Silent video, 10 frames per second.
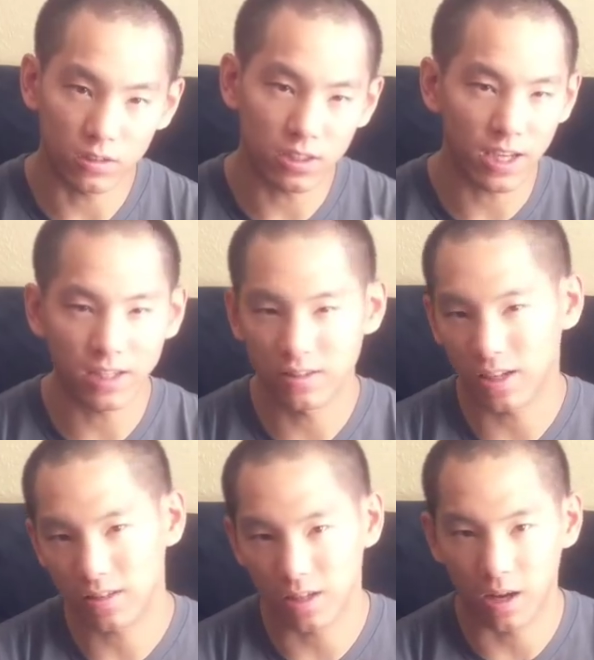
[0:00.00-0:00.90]
I'll see you guys
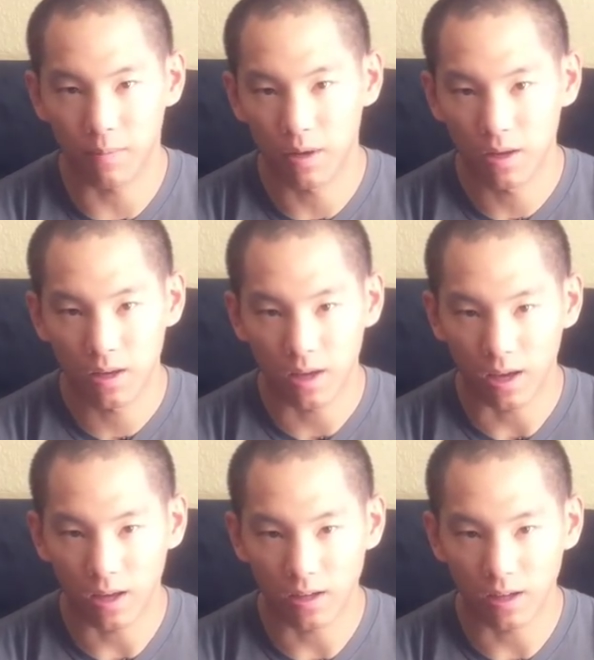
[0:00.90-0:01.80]
next time,
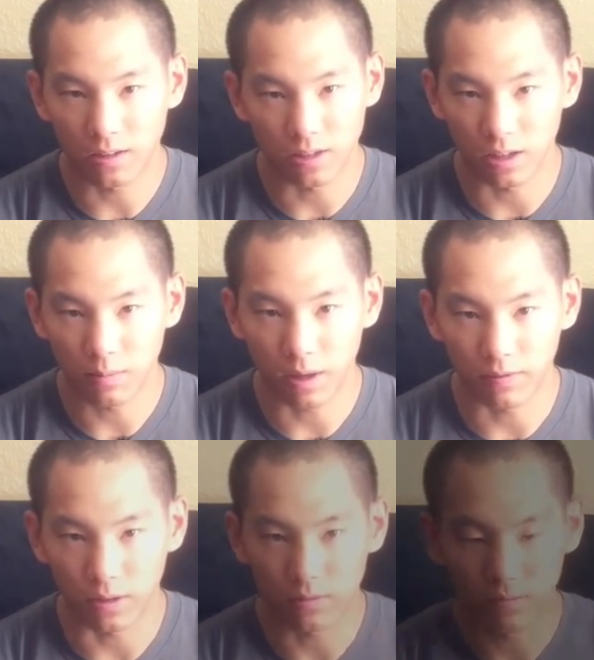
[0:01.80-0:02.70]
and I'll see you on the
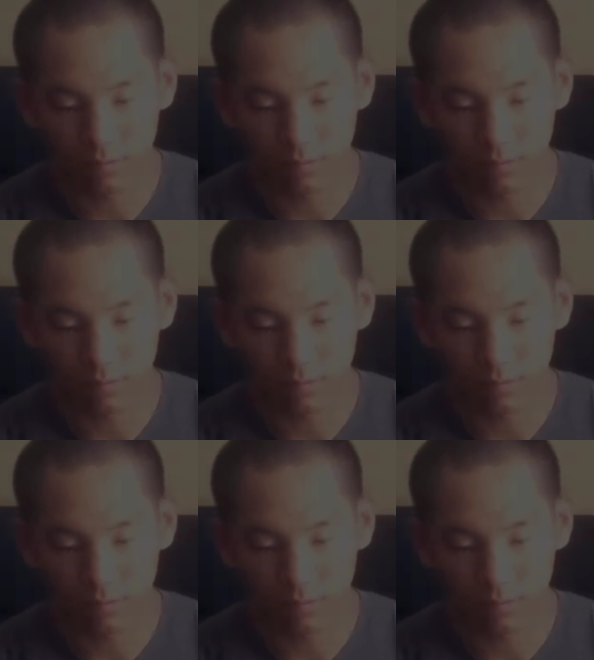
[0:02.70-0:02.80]
battlefield.